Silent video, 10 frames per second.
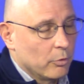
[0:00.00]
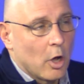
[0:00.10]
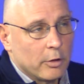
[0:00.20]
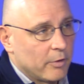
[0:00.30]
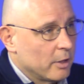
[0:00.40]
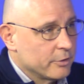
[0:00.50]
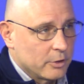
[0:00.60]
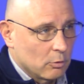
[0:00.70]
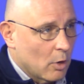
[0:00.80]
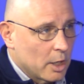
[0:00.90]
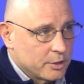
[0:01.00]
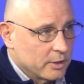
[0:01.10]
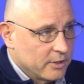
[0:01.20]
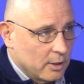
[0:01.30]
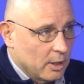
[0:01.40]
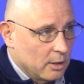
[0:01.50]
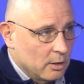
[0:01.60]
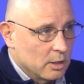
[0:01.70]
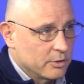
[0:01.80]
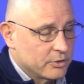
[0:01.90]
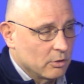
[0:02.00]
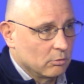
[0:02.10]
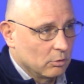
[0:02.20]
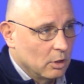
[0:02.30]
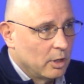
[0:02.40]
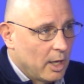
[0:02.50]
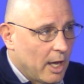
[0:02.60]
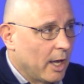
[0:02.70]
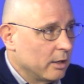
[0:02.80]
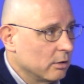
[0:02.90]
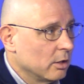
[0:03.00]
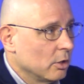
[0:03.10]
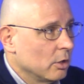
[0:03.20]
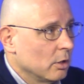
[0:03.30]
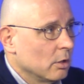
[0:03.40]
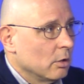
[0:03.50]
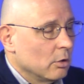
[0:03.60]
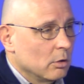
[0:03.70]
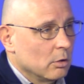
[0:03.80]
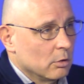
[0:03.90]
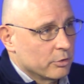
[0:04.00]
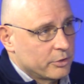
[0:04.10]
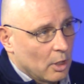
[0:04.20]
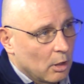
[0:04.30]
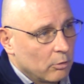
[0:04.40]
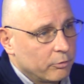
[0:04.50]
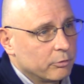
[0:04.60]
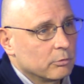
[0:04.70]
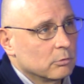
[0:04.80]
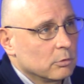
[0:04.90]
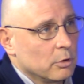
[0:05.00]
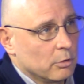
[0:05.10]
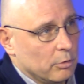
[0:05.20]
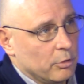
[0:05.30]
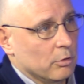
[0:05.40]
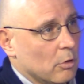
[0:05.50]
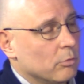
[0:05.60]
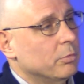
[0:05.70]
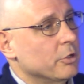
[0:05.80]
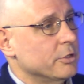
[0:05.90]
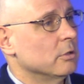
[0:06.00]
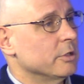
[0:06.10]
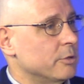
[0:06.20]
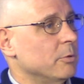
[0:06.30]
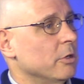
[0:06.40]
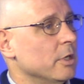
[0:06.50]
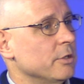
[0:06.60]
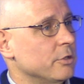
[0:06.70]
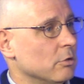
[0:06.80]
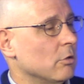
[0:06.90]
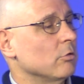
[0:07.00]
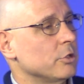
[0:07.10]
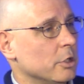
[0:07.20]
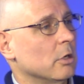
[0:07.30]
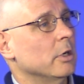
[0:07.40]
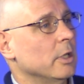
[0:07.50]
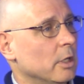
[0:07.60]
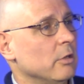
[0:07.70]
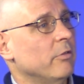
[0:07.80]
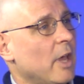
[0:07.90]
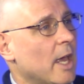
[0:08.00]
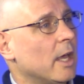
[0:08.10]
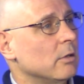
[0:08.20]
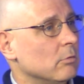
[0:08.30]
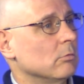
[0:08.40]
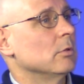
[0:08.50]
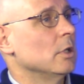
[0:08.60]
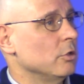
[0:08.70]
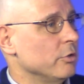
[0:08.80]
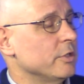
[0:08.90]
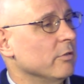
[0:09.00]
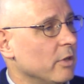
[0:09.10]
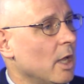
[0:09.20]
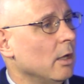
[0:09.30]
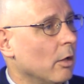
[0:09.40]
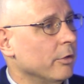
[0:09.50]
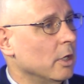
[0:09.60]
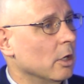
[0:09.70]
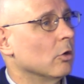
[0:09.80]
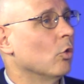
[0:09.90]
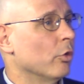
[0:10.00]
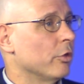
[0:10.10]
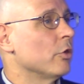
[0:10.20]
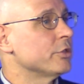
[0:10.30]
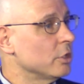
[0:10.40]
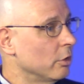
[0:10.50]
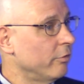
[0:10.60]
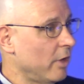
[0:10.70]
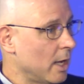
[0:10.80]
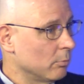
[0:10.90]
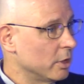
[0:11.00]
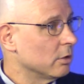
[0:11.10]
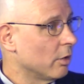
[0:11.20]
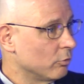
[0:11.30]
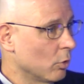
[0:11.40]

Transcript: all the veterans that are watching tonight, is right. look at yourself, your, your own personal experience, your own journey that you've had in using VA healthcare, or those in your family, loved